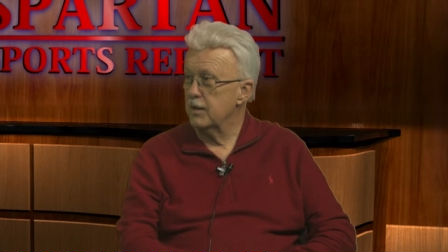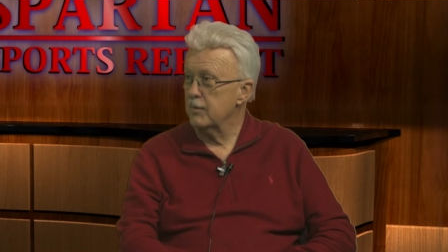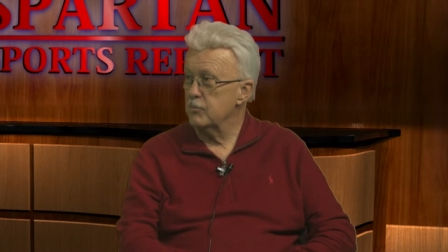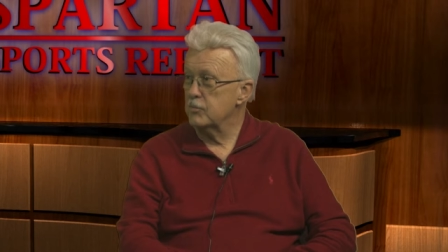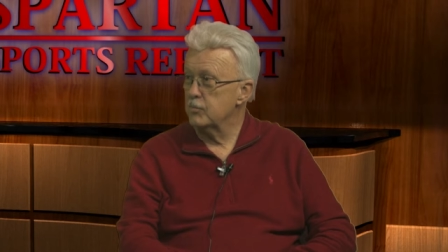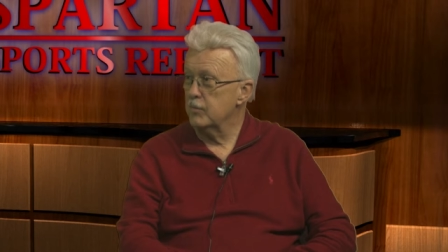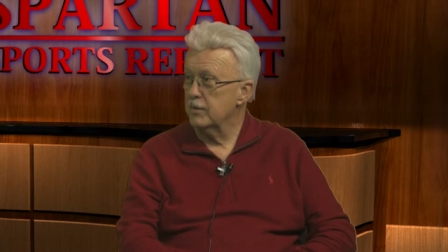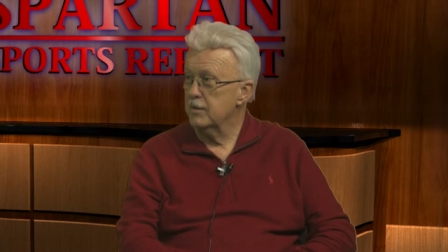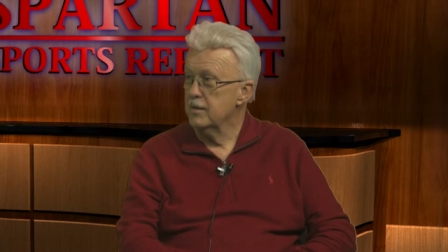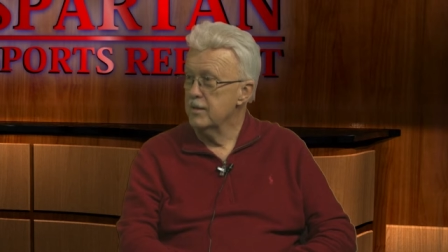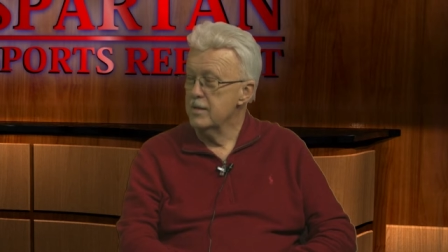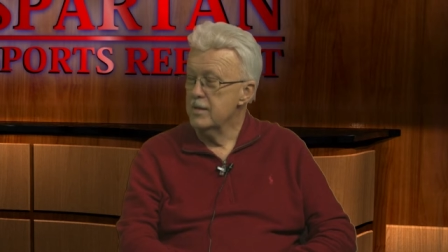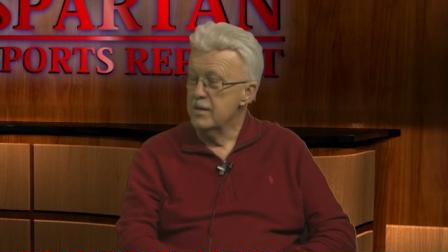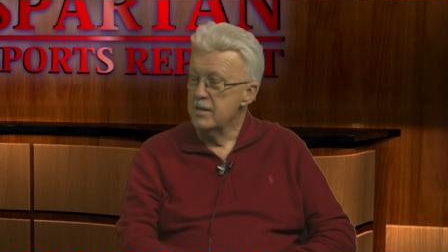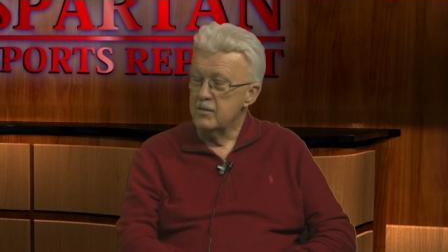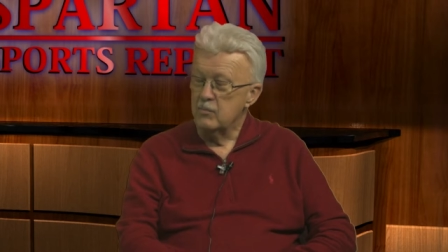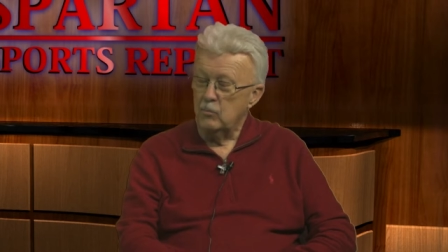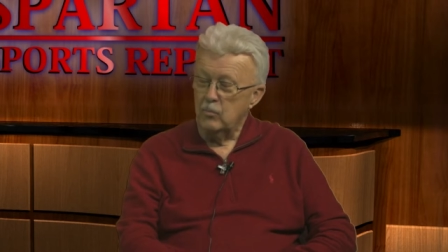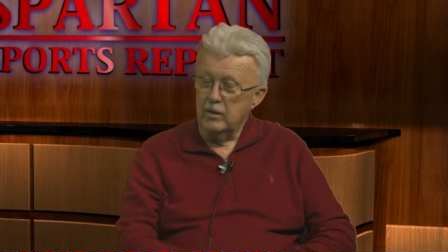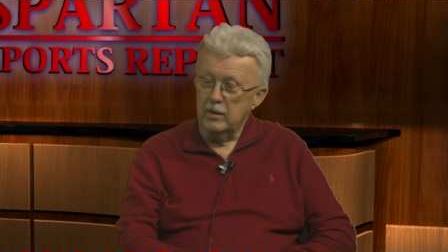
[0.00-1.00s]
Right. But,
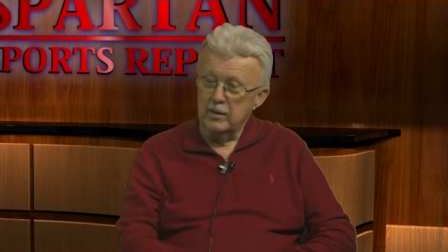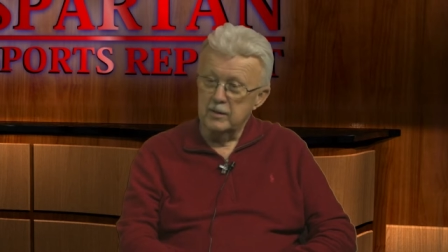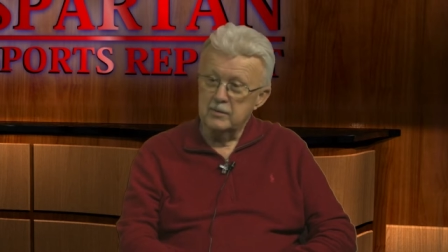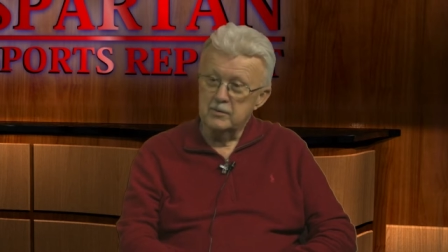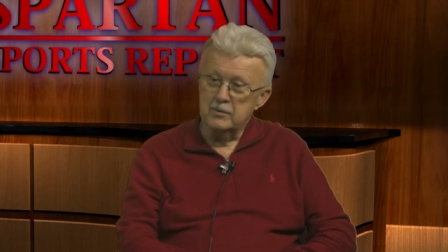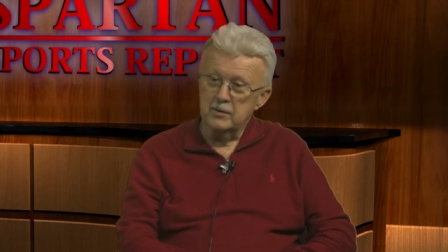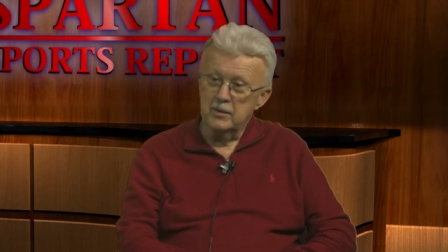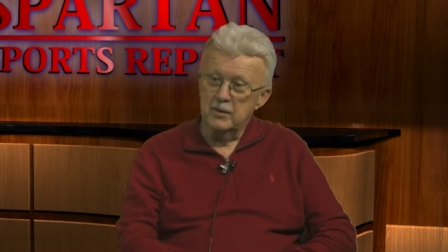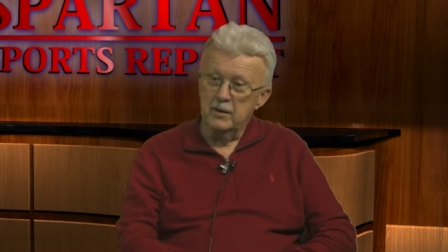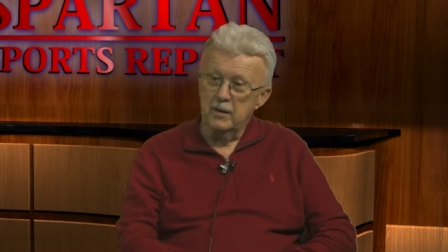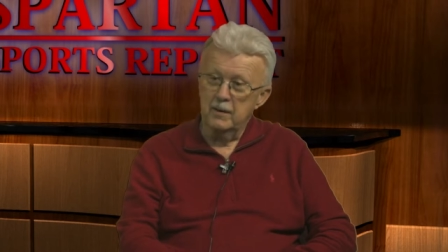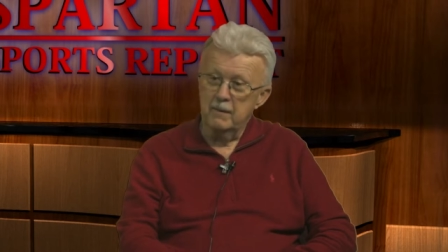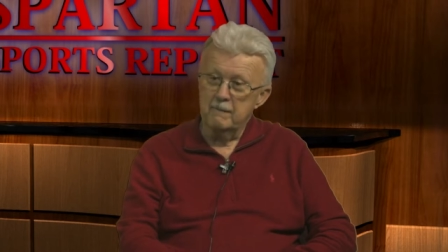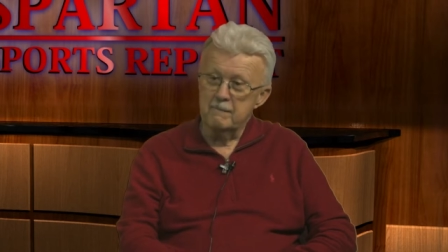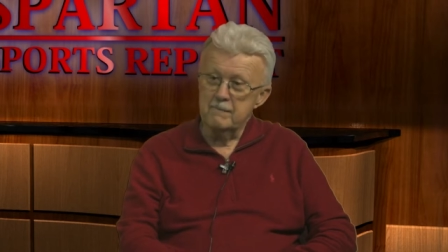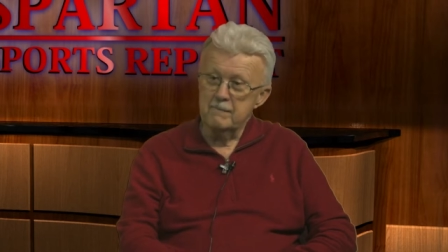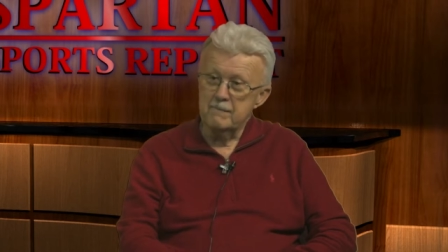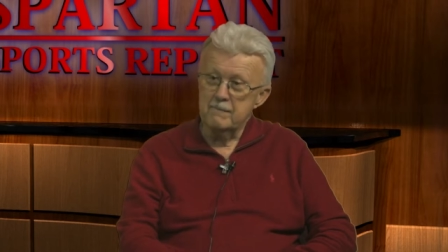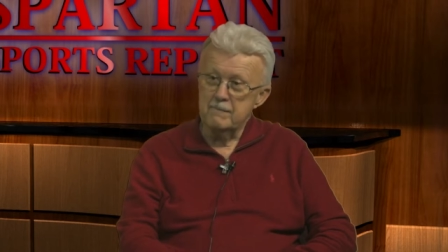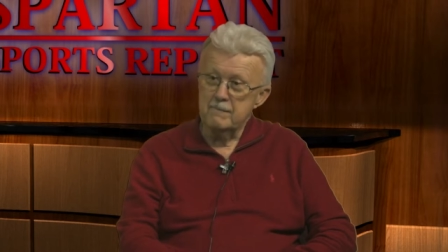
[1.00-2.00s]
but
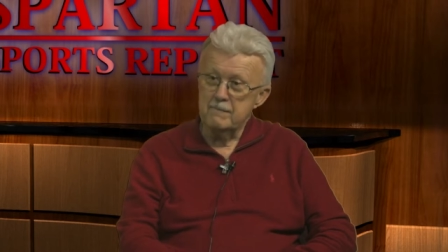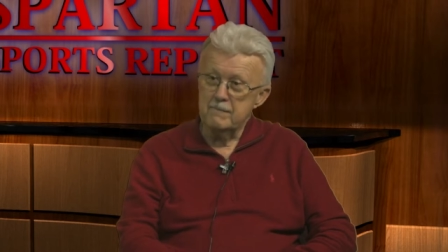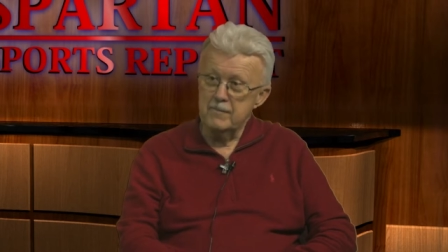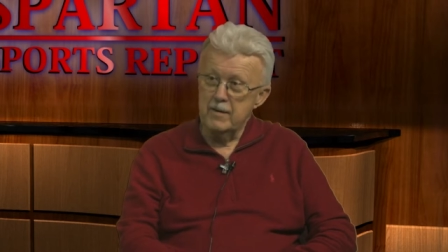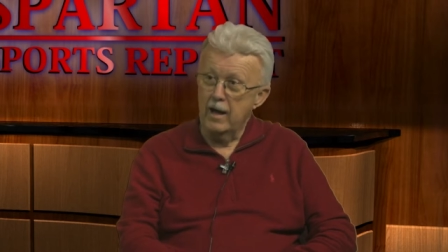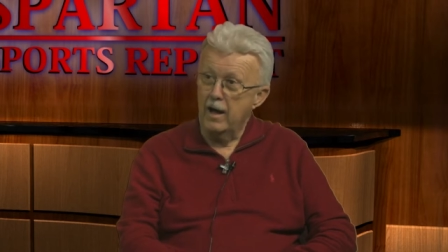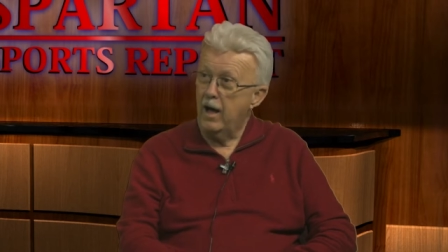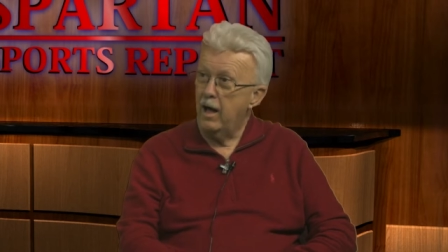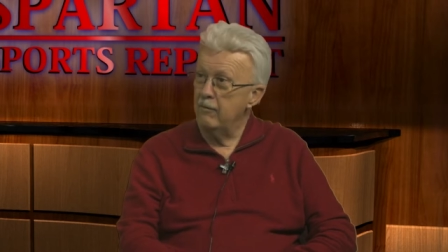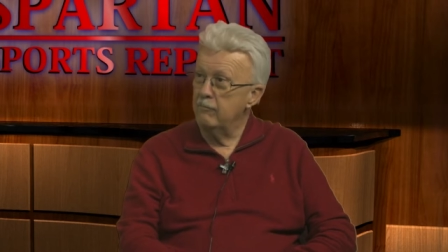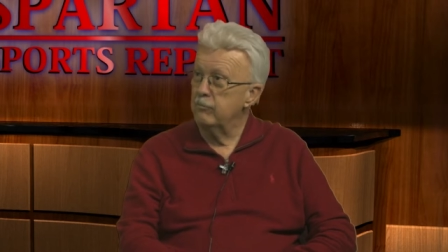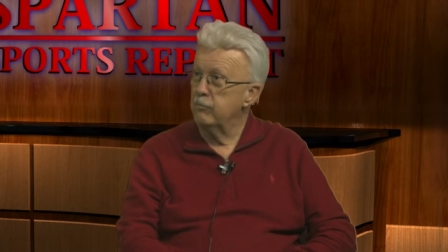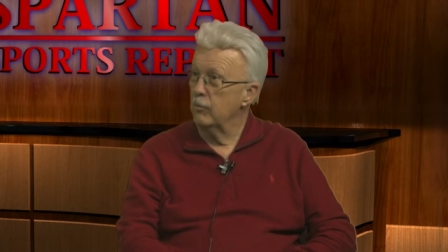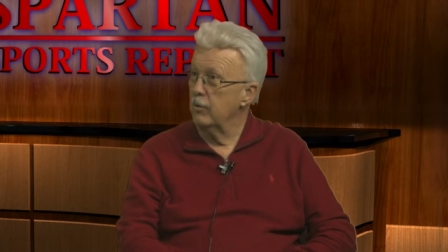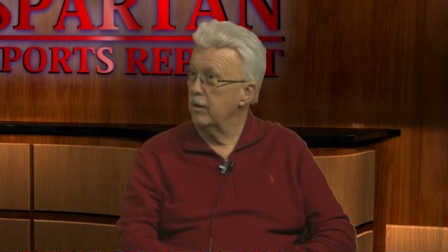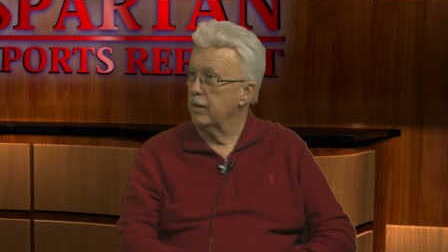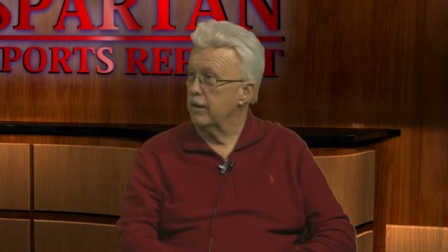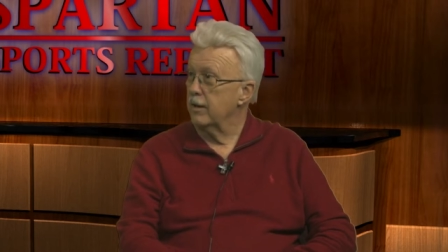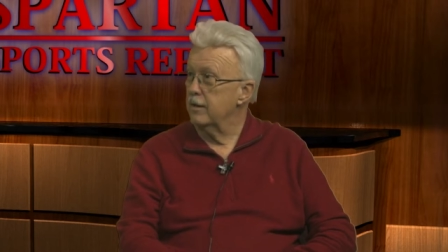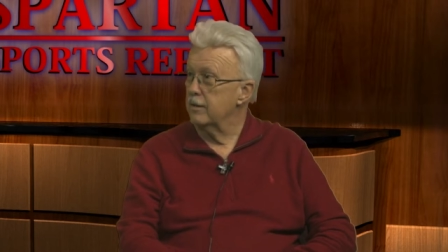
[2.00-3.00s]
uh, yeah, I've
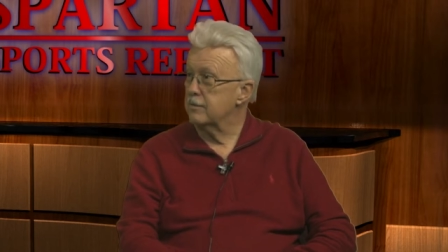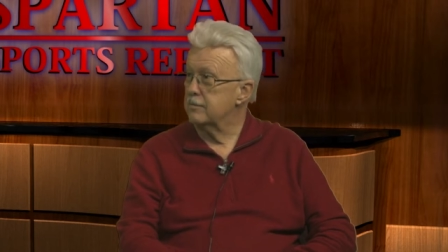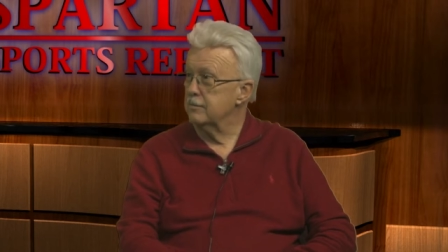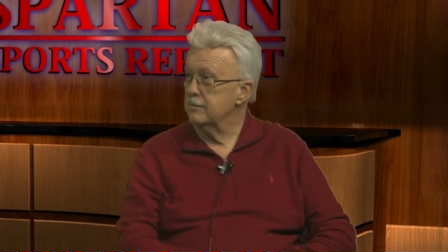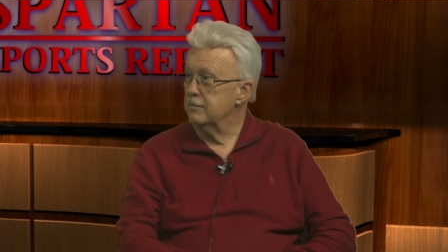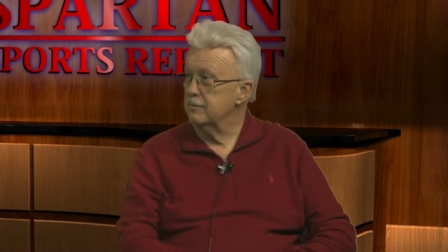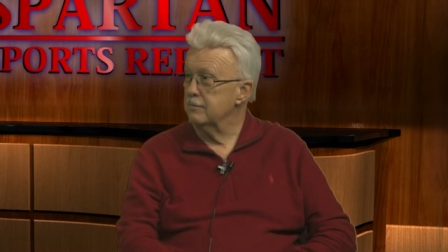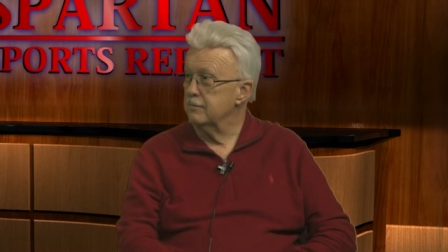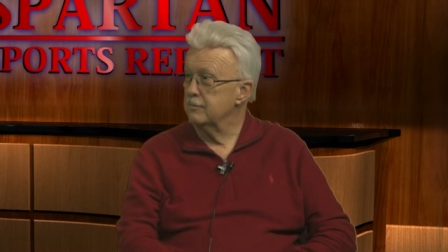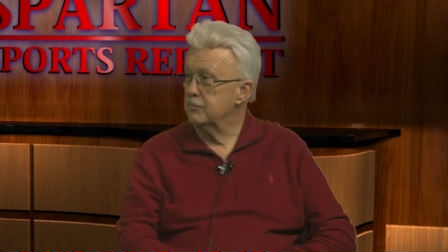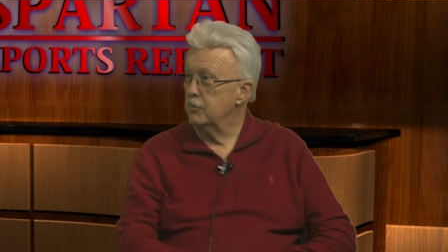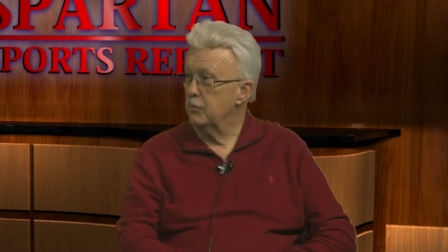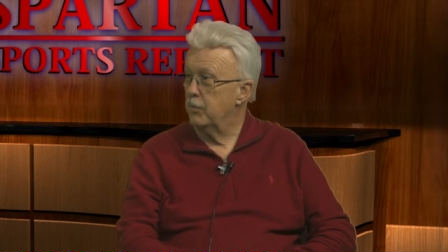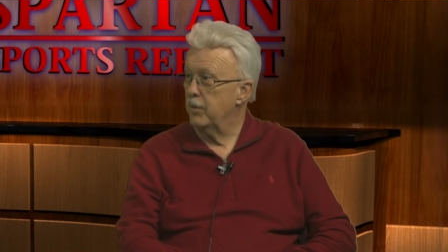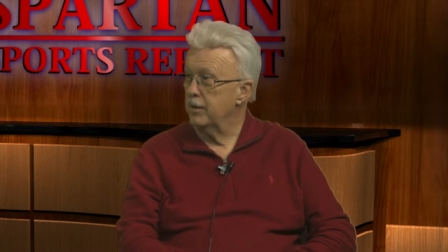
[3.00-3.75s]
really got to, yeah.